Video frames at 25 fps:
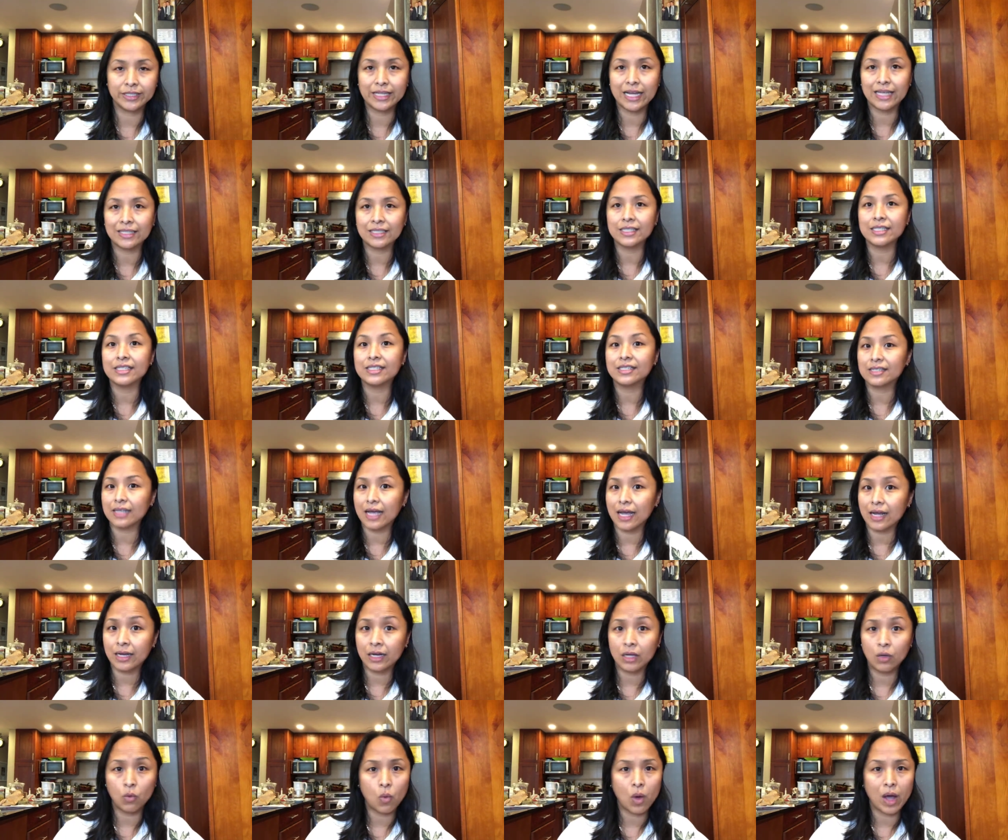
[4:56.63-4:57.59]
That's
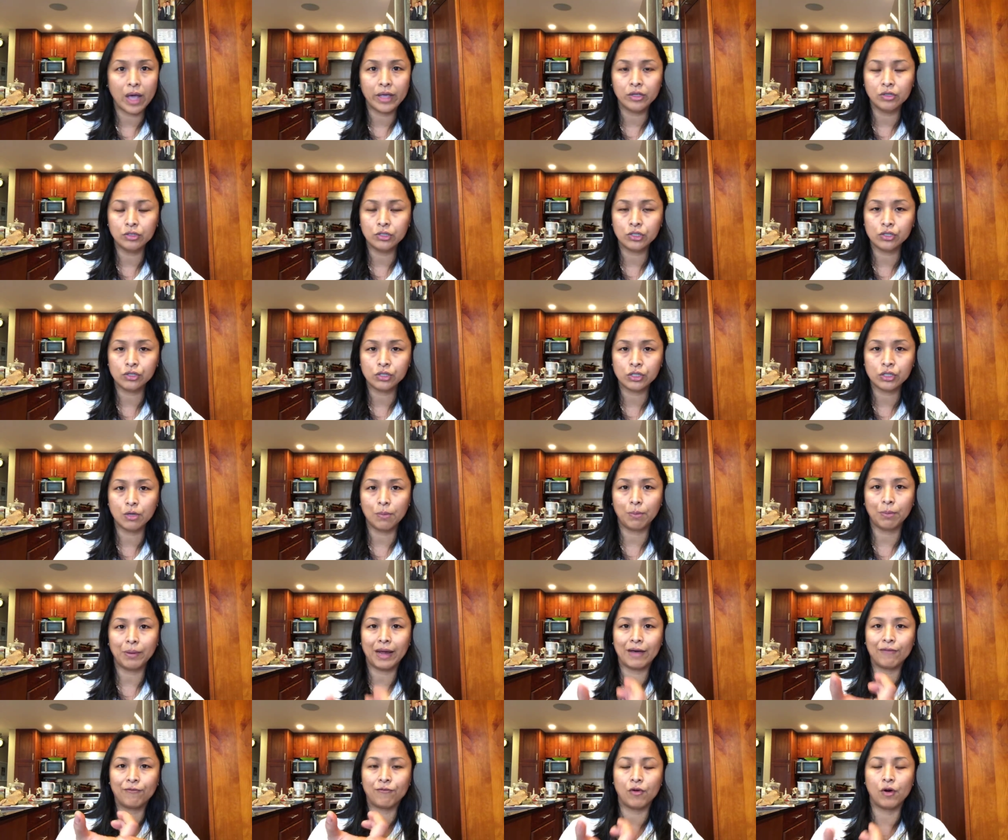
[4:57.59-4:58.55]
exactly why you choose your
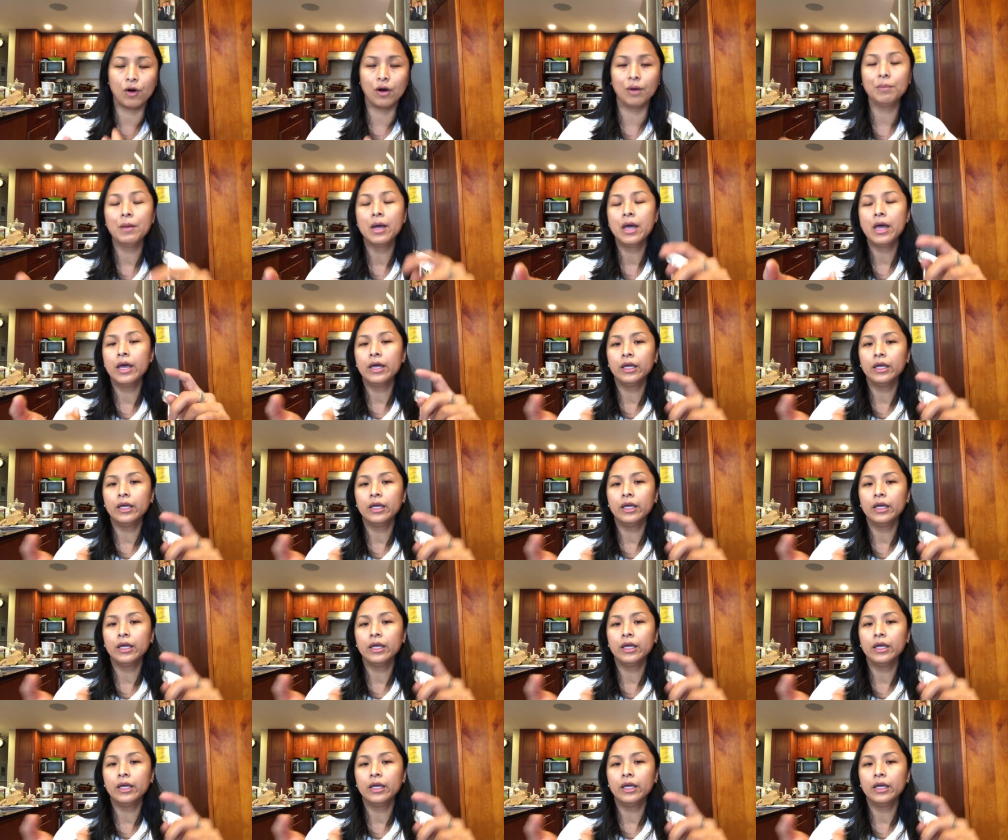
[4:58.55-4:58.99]
platform,